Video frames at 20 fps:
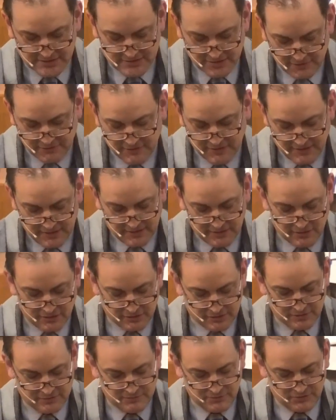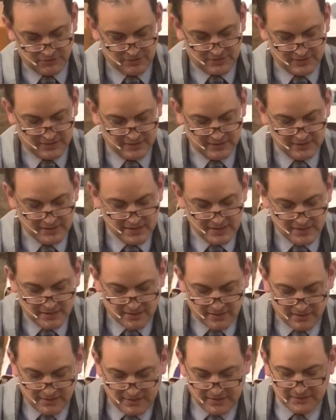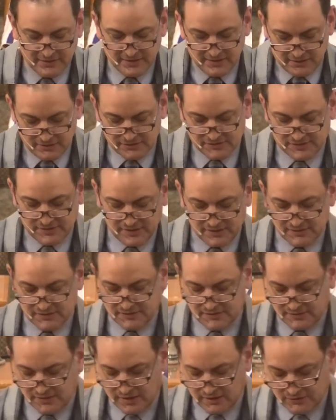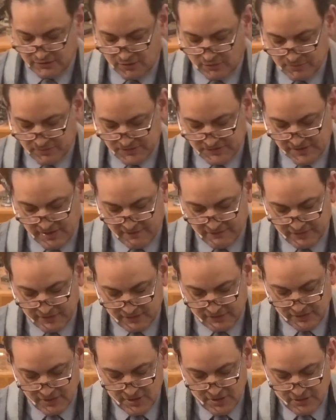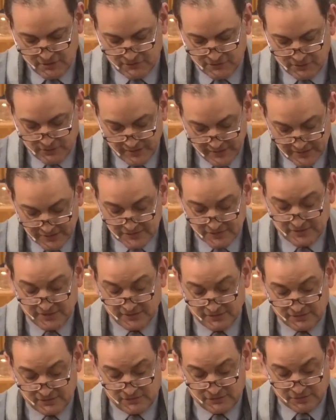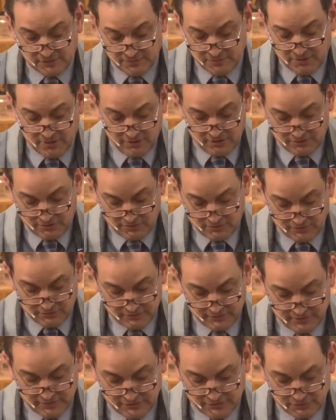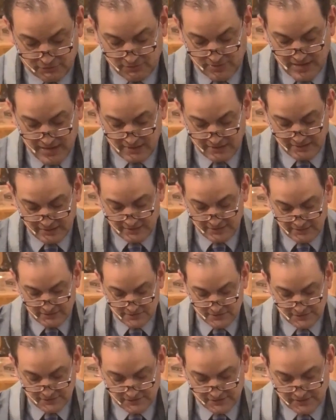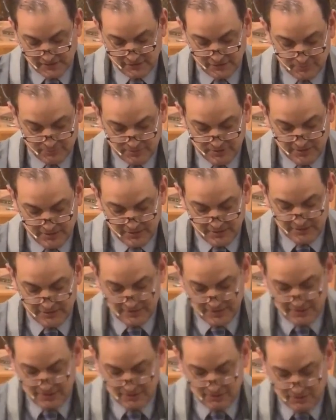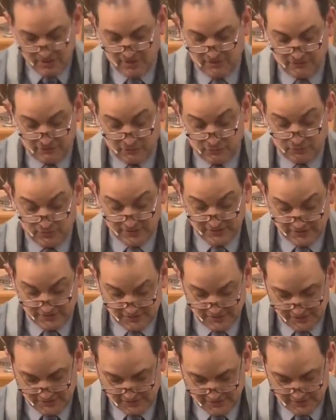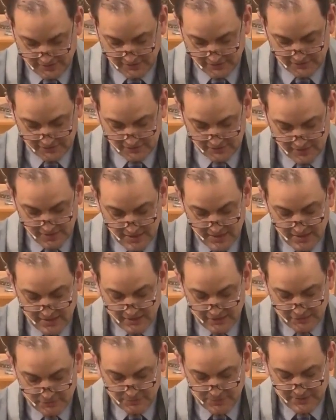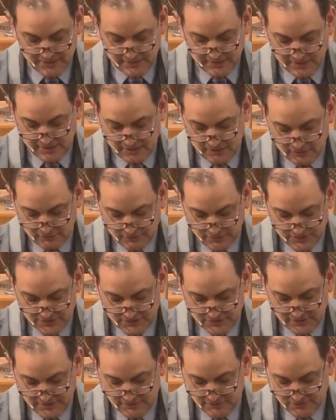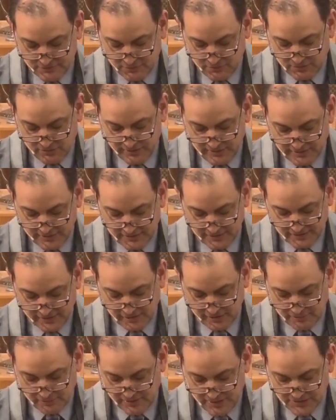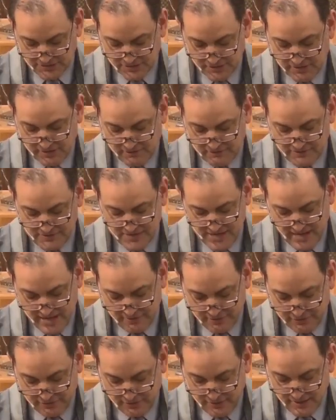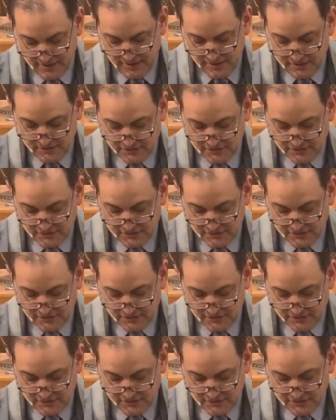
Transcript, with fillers: activity in our community uh, in the year since October 7th. For instance, tomorrow there's a rally to celebrate a year of resistance. Mm. It's being held, which seems more like a celebration of death.